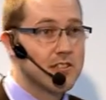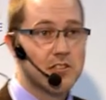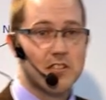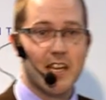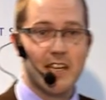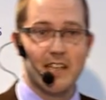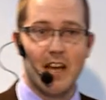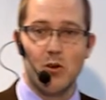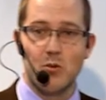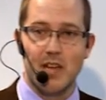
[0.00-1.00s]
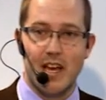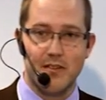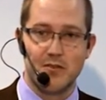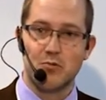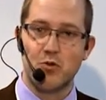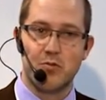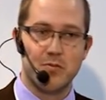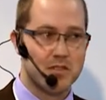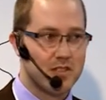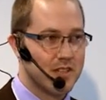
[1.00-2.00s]
Just like now we have the
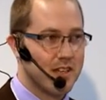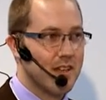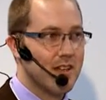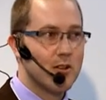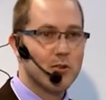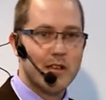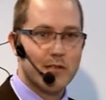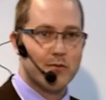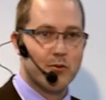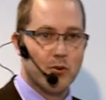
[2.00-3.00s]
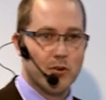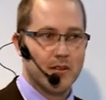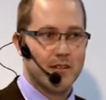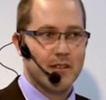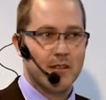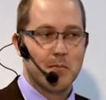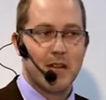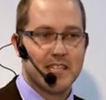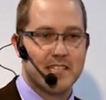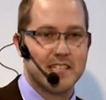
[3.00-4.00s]
movement looking for
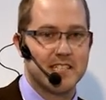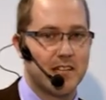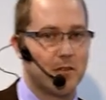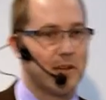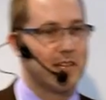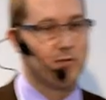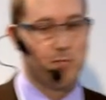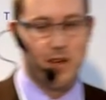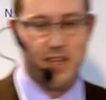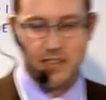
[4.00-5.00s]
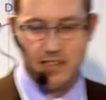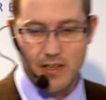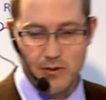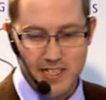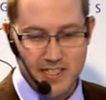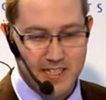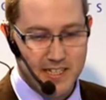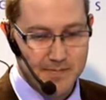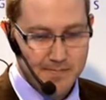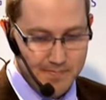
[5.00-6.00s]
plastics that are made from plants nowadays again.